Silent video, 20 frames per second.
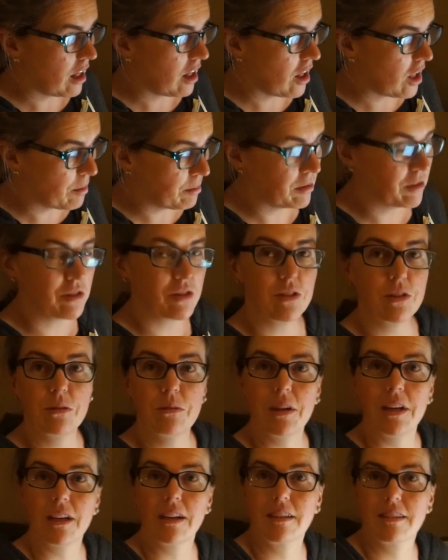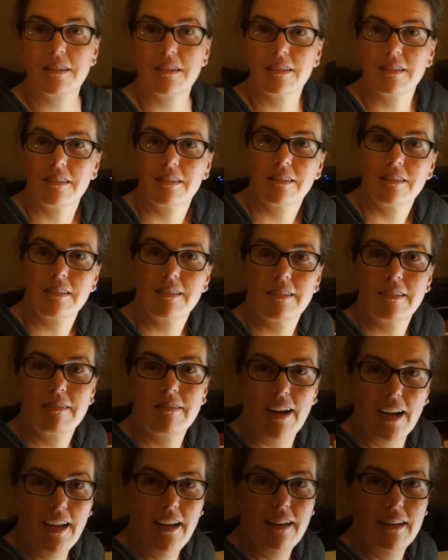almost 2 weeks.
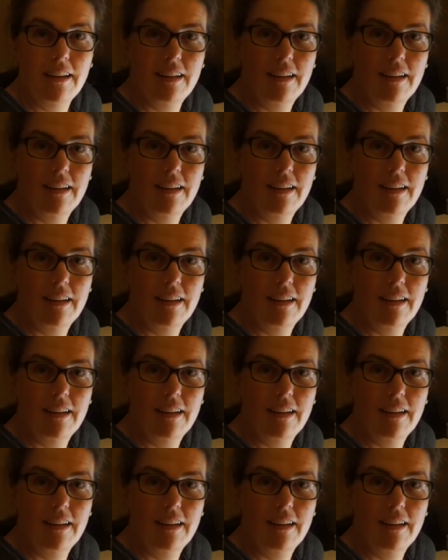Right?